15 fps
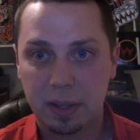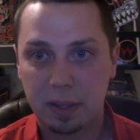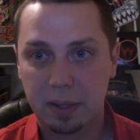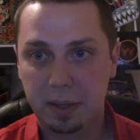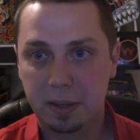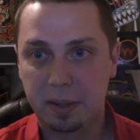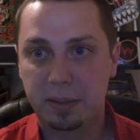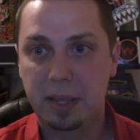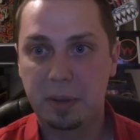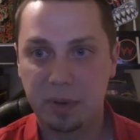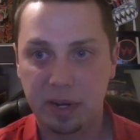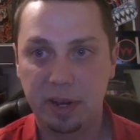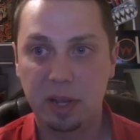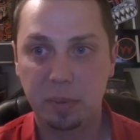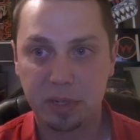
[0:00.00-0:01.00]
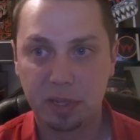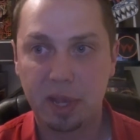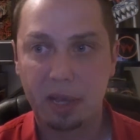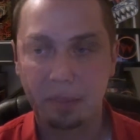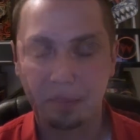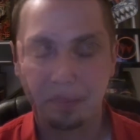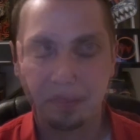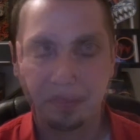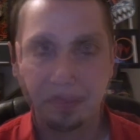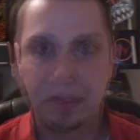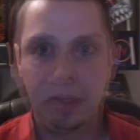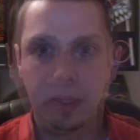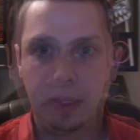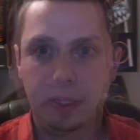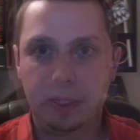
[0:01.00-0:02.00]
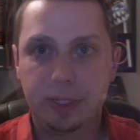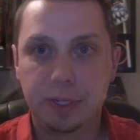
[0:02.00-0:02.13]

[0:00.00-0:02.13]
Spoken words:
That would have helped a lot.